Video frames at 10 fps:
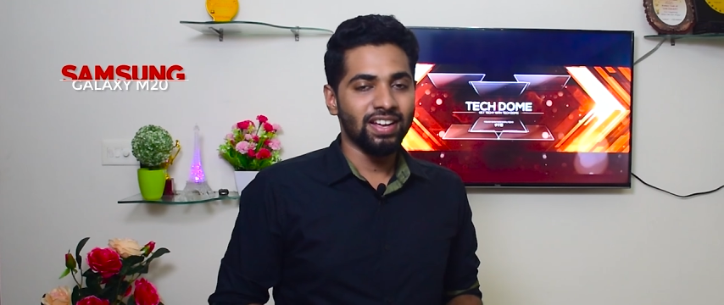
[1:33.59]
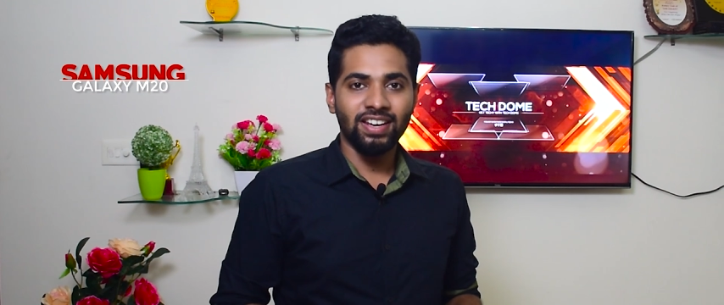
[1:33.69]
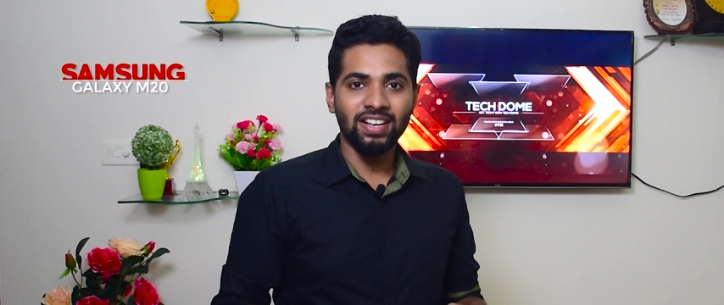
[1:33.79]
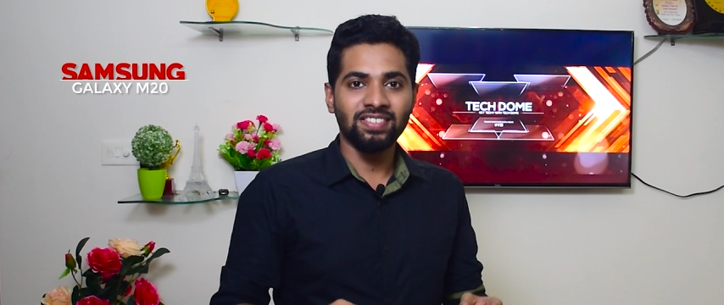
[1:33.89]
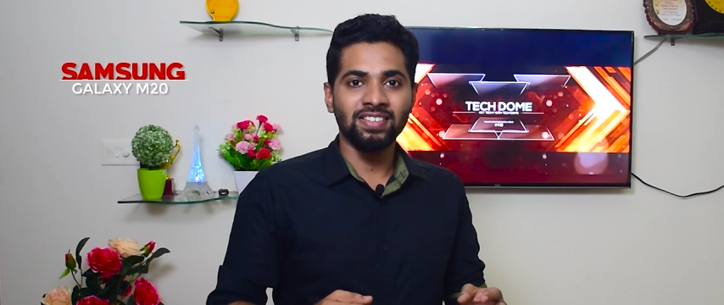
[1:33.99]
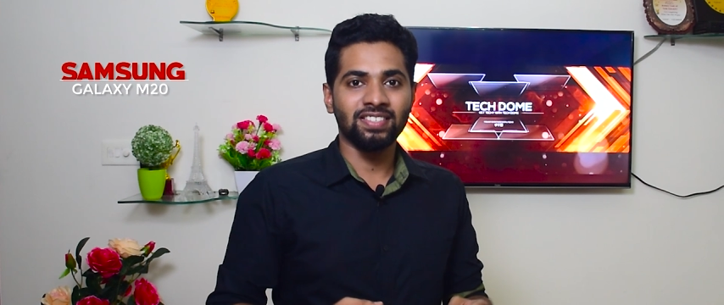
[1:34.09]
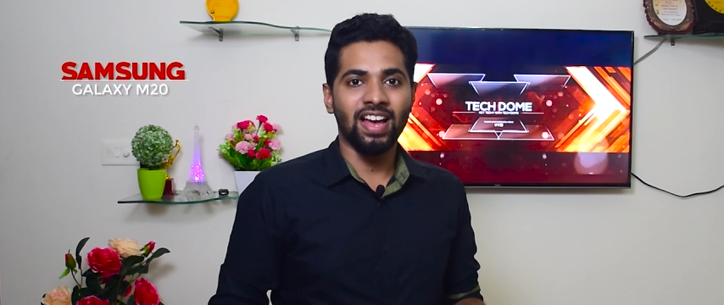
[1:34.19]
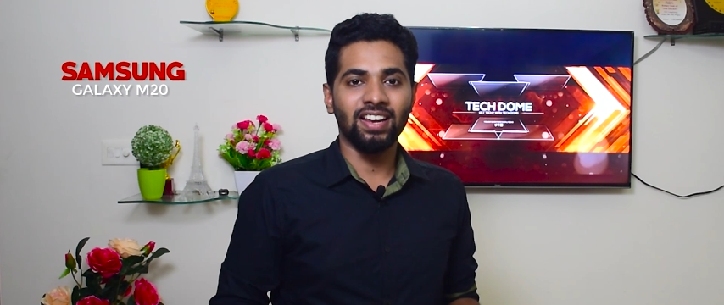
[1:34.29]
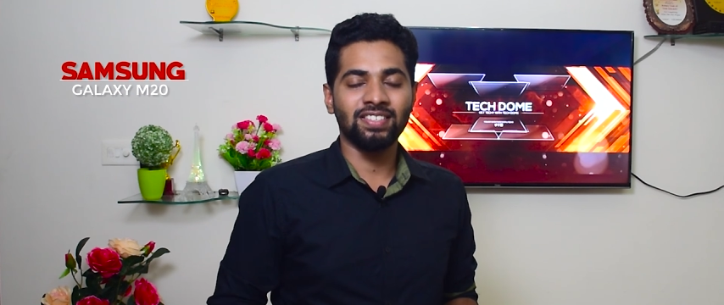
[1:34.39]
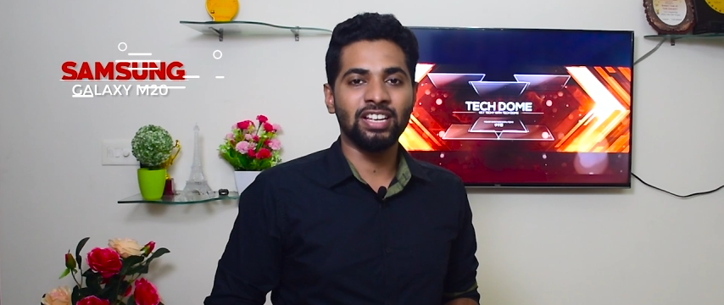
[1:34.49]
Next is
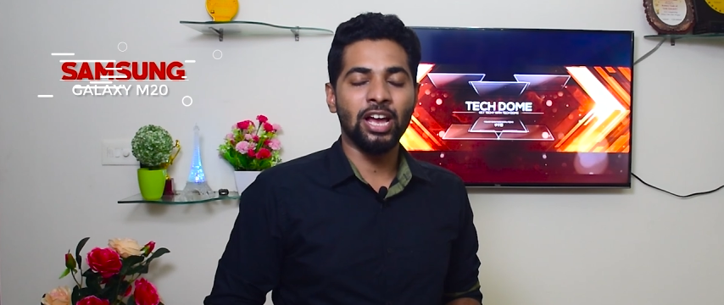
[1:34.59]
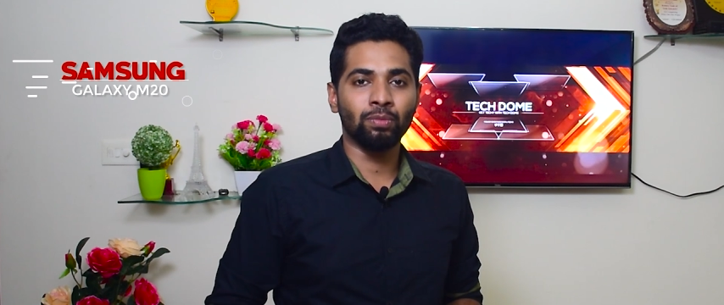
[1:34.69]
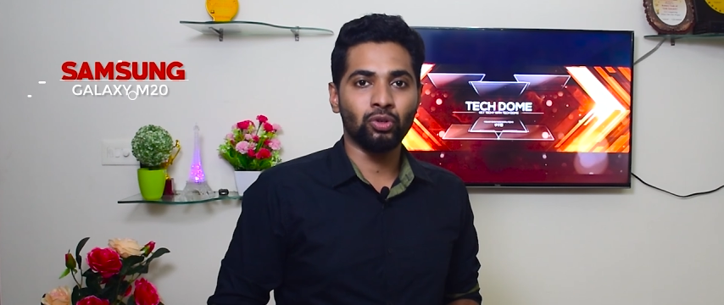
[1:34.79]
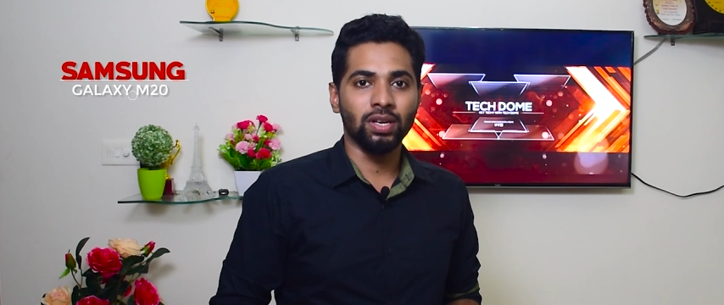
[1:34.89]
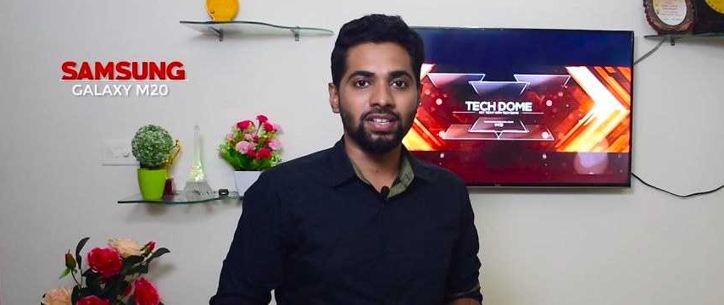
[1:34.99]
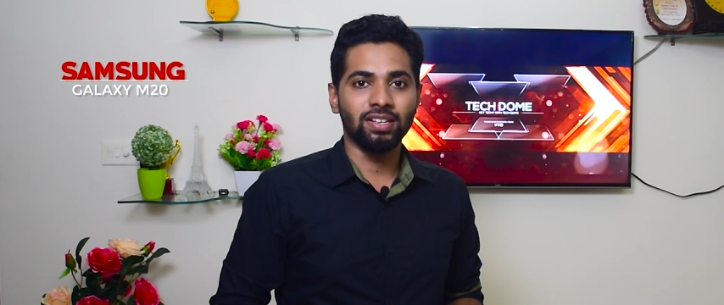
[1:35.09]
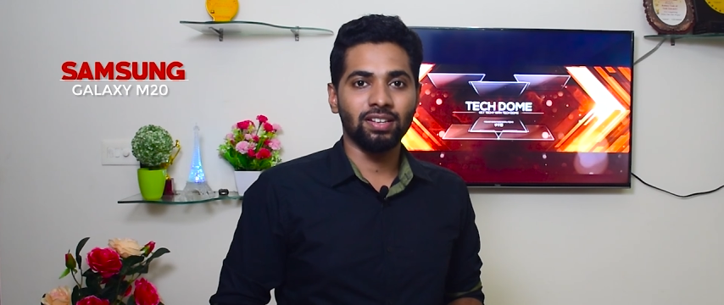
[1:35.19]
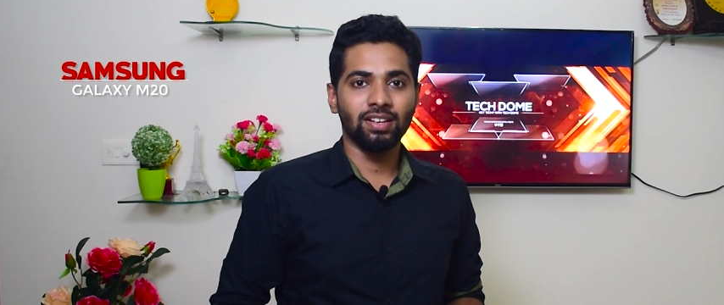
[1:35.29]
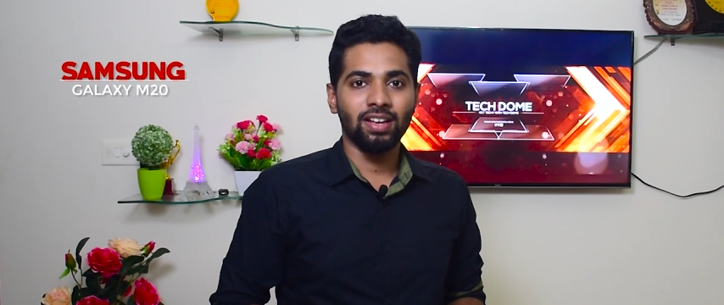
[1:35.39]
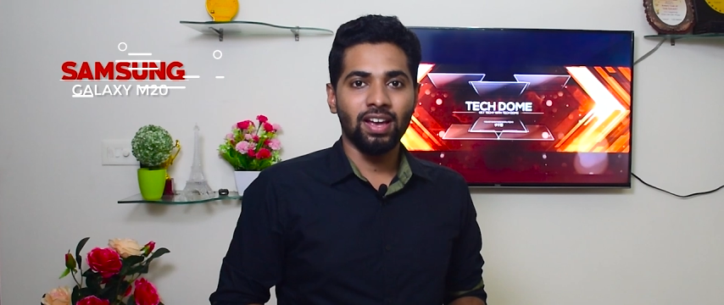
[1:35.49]
Galaxy
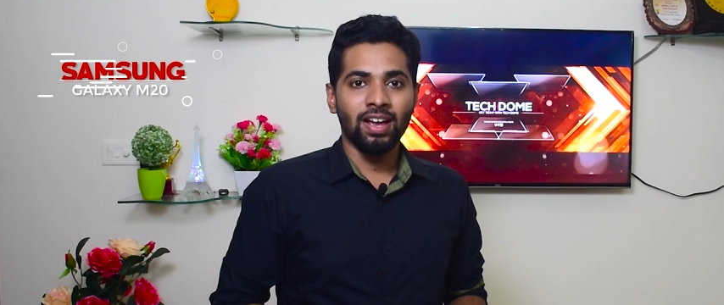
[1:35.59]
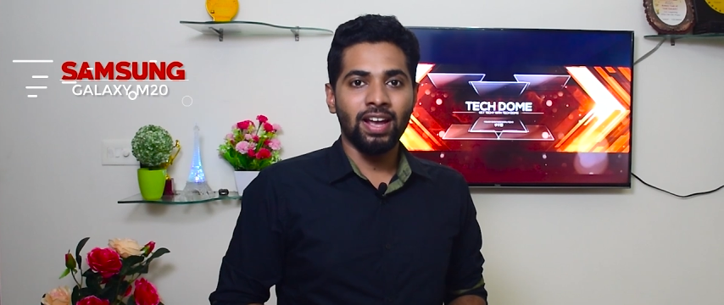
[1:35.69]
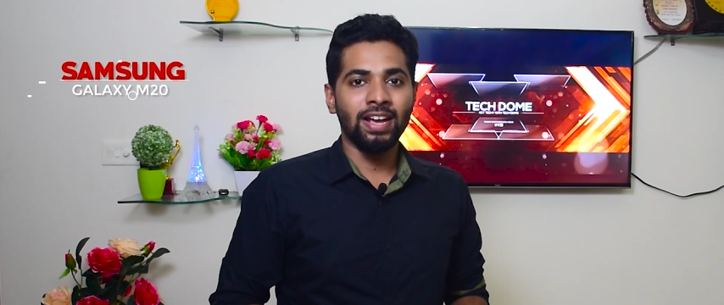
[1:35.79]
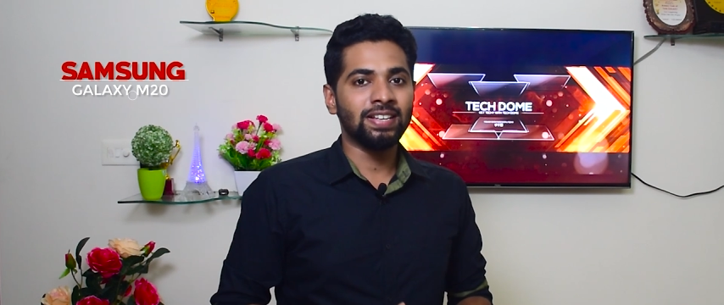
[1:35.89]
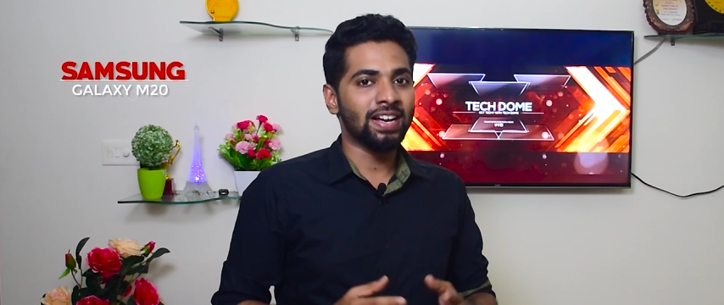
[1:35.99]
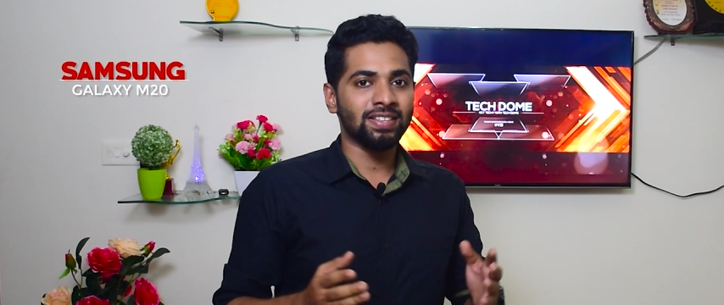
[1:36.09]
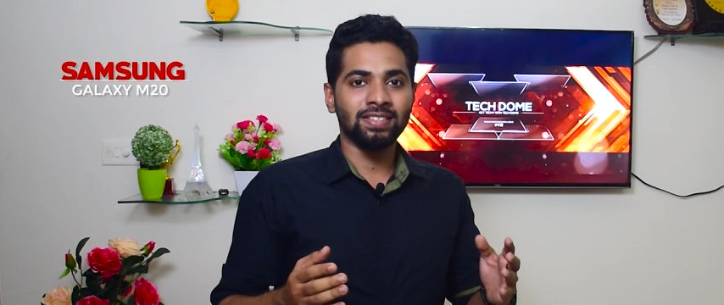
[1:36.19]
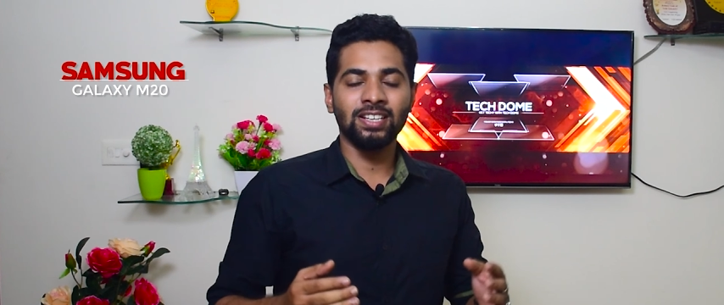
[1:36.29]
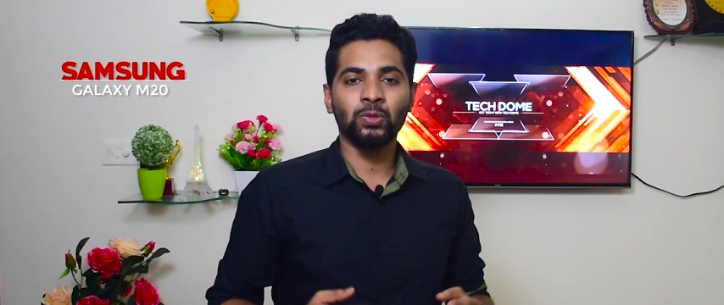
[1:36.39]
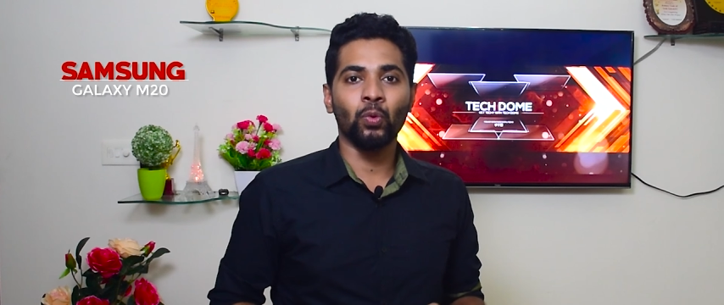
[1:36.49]
M20. It has a
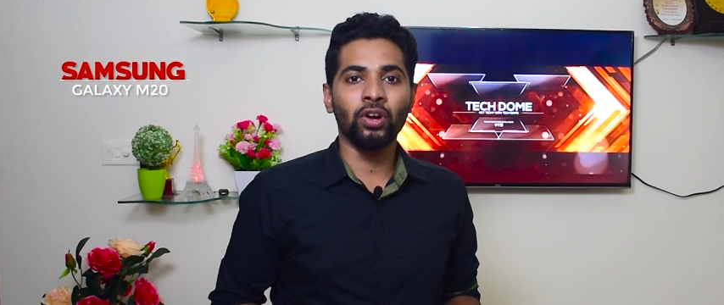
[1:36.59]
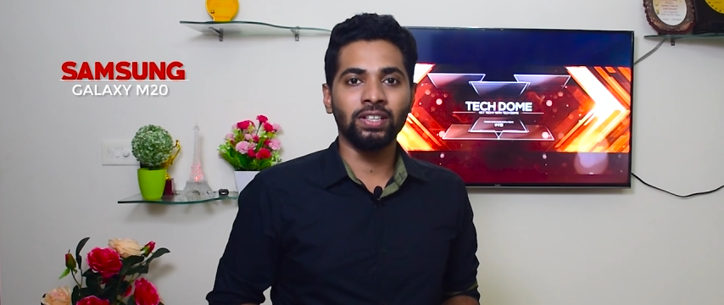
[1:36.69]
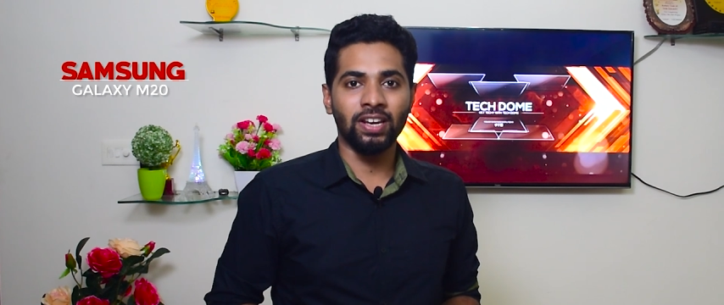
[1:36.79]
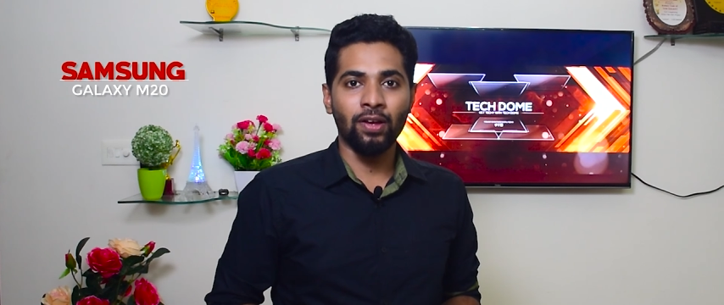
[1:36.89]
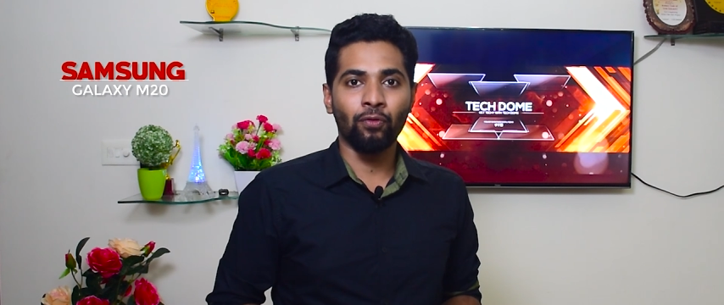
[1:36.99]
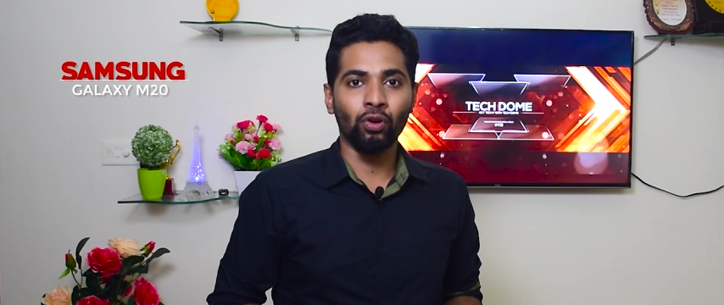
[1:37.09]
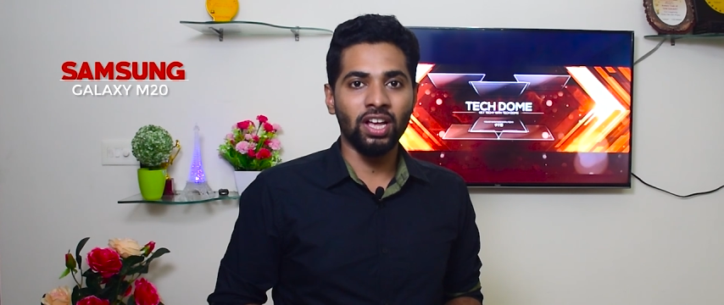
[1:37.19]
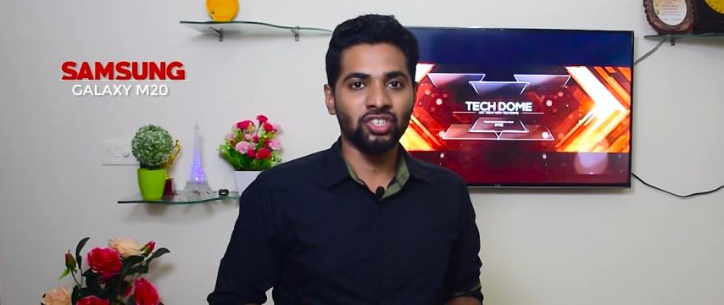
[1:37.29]
6.3 Full